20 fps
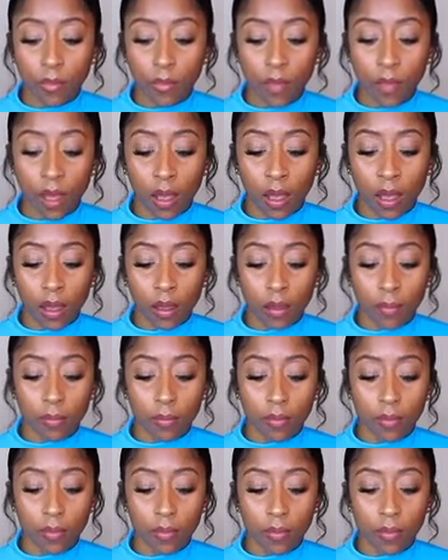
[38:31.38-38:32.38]

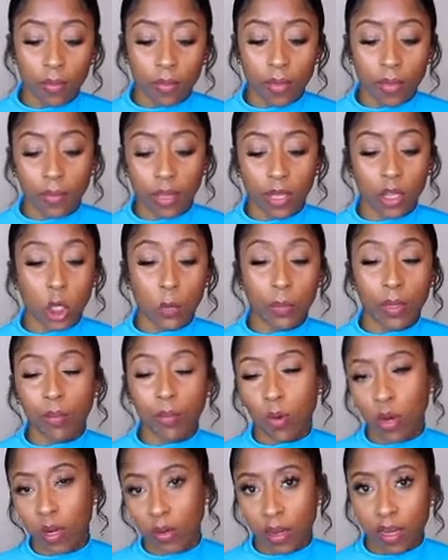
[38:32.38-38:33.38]
can be a little bit
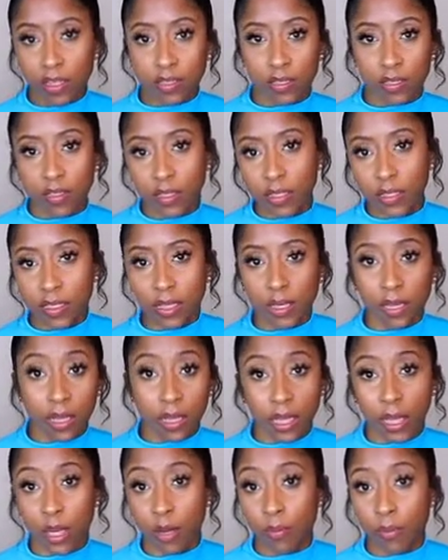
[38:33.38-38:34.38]
more narcissistic in
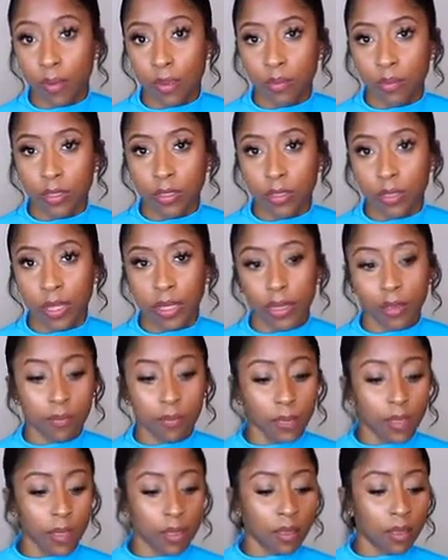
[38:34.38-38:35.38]
their approach, and they can
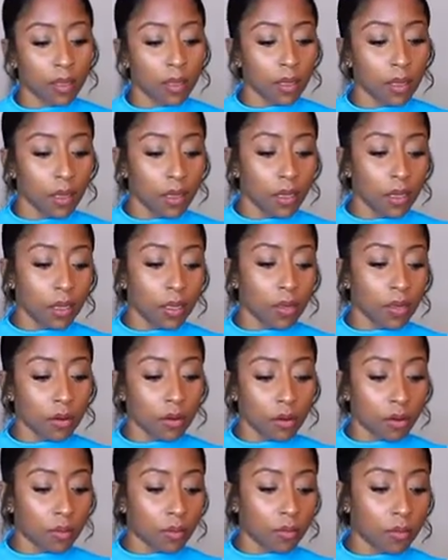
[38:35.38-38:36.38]
be, you
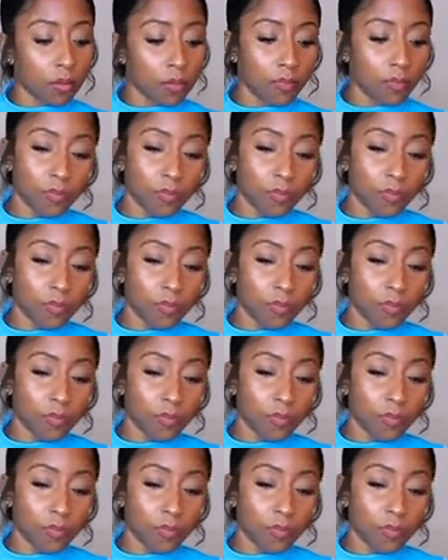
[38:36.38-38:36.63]
know,